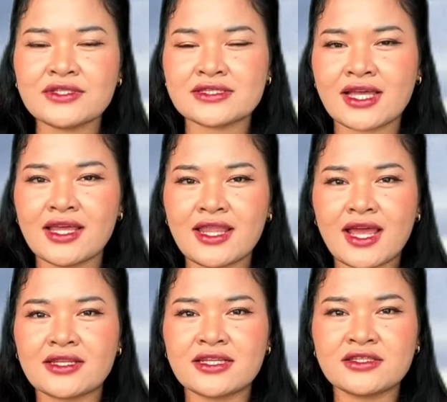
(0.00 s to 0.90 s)
in
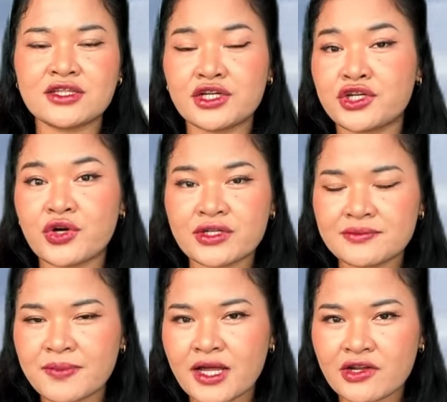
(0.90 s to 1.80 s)
Thailand, in the
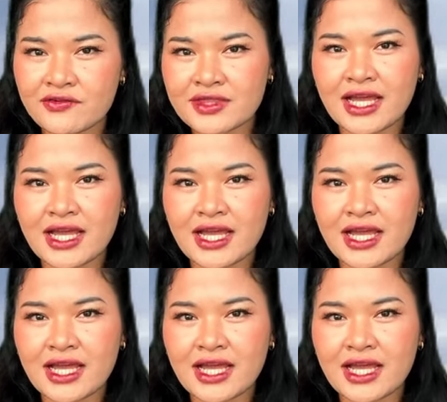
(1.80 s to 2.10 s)
northern part of